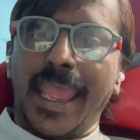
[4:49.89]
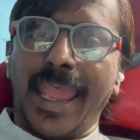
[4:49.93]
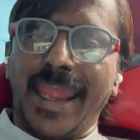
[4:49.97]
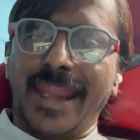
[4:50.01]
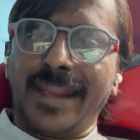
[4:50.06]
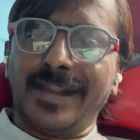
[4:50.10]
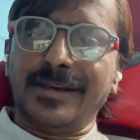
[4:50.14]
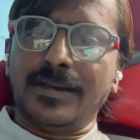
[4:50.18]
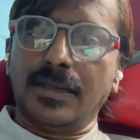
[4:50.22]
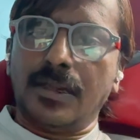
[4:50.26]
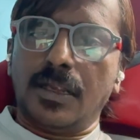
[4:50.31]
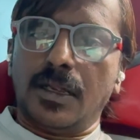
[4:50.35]

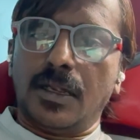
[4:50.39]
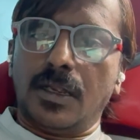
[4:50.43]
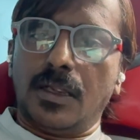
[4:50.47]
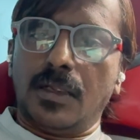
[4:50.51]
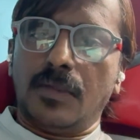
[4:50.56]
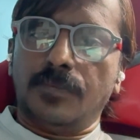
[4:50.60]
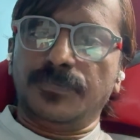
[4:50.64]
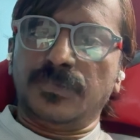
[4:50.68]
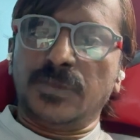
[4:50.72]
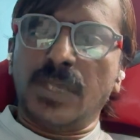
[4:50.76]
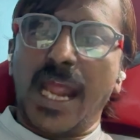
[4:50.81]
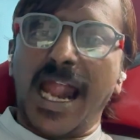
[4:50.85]
and
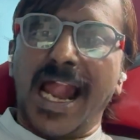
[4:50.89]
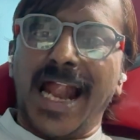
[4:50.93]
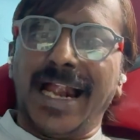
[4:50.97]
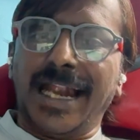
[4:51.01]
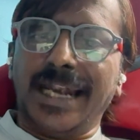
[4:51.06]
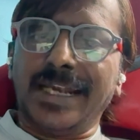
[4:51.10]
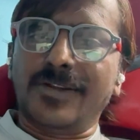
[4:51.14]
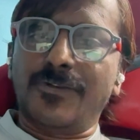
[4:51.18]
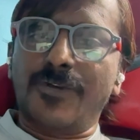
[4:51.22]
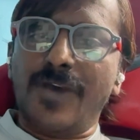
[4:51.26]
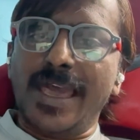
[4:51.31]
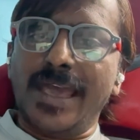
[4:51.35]
the
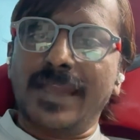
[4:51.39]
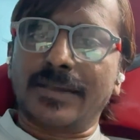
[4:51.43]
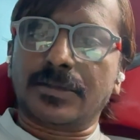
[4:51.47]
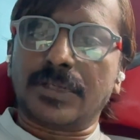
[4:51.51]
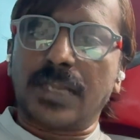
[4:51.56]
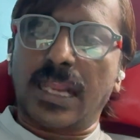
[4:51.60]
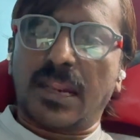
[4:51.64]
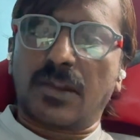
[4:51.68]
hardware